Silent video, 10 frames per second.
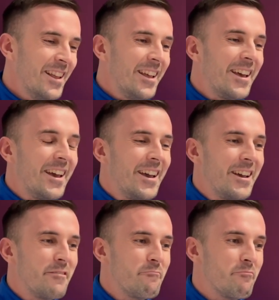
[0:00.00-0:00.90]

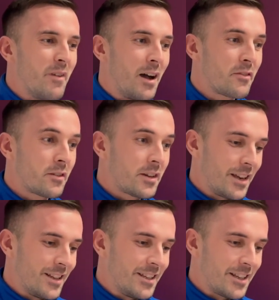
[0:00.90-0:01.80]
I've
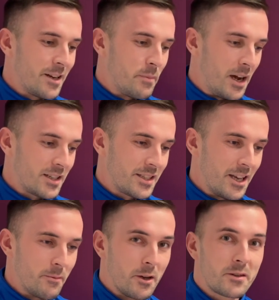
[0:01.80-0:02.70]
kind of taken a back
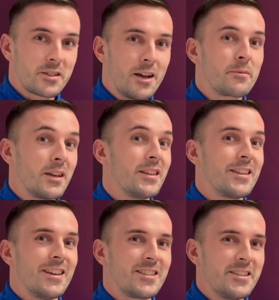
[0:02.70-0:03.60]
step now because I'm getting to
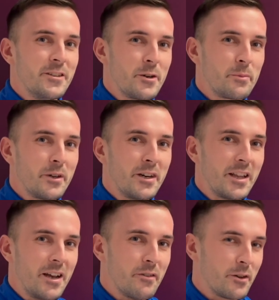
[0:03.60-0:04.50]
that senior player
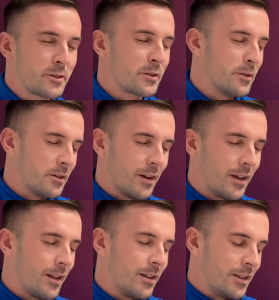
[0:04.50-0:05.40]
level, so
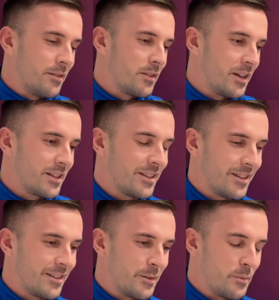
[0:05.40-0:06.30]
I'll leave that
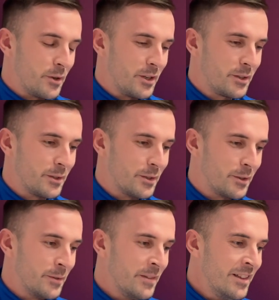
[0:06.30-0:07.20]
to Brittany to
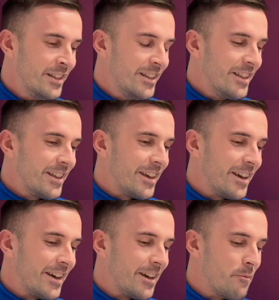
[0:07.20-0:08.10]

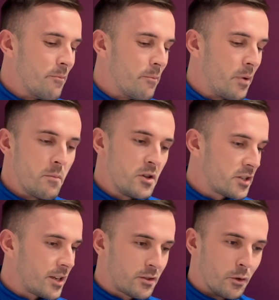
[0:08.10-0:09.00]
do. But
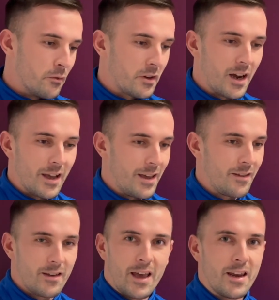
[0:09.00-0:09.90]
music, total variety,
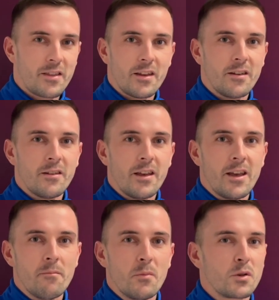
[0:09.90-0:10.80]

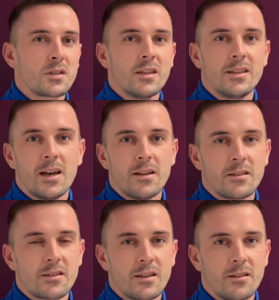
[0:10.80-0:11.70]
anything, mostly
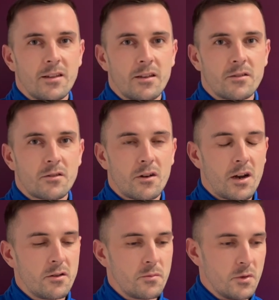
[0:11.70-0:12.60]
dance and sort of
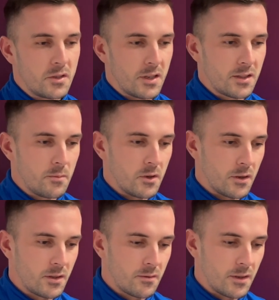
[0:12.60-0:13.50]
house music, to be
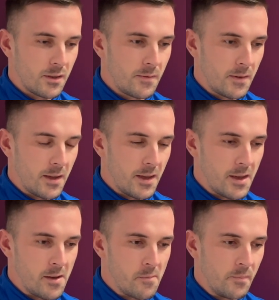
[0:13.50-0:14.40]
honest with
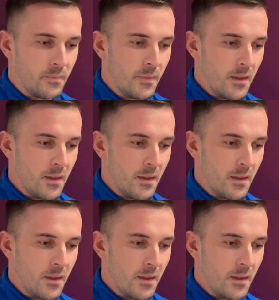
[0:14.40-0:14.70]
you.